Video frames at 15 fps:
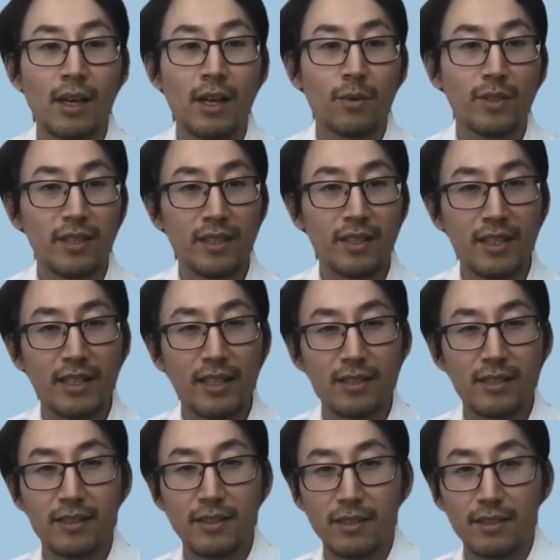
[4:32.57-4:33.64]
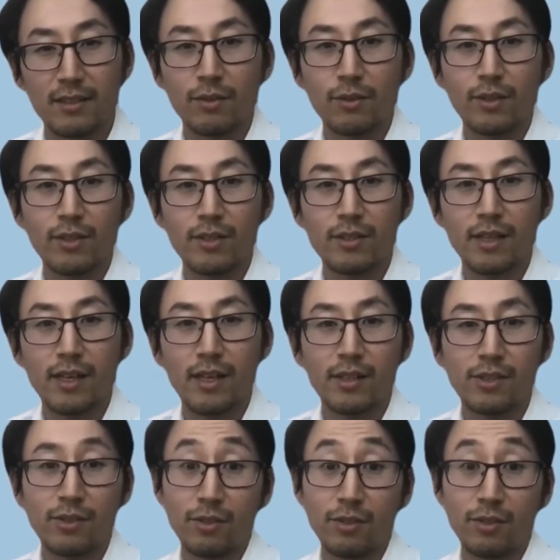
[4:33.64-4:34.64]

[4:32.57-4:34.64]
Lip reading: We're seeing that incidents and noise show